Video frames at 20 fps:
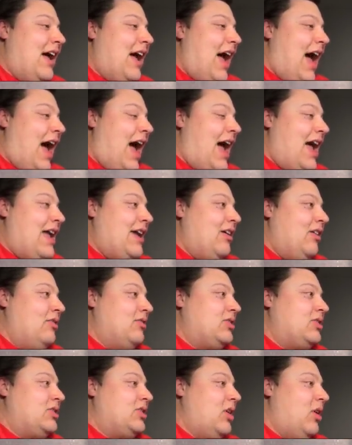I
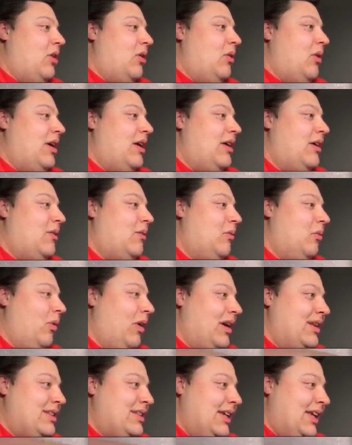also
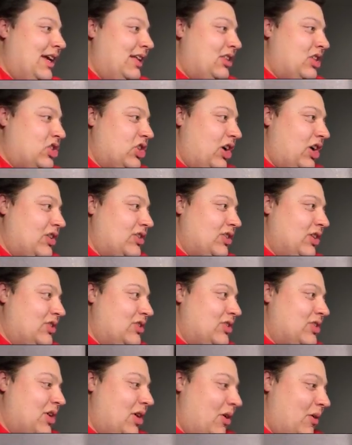want to get the
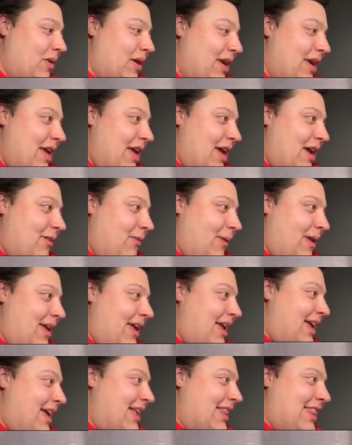Charizard, so if we
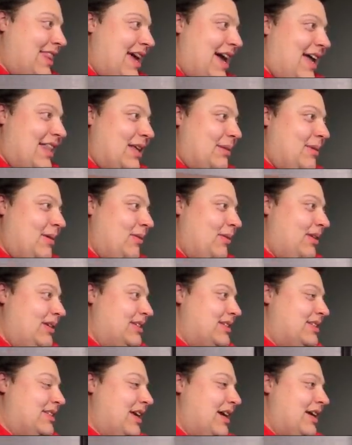can get that, that'd be
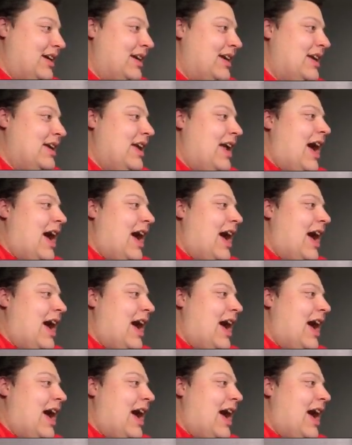really sick.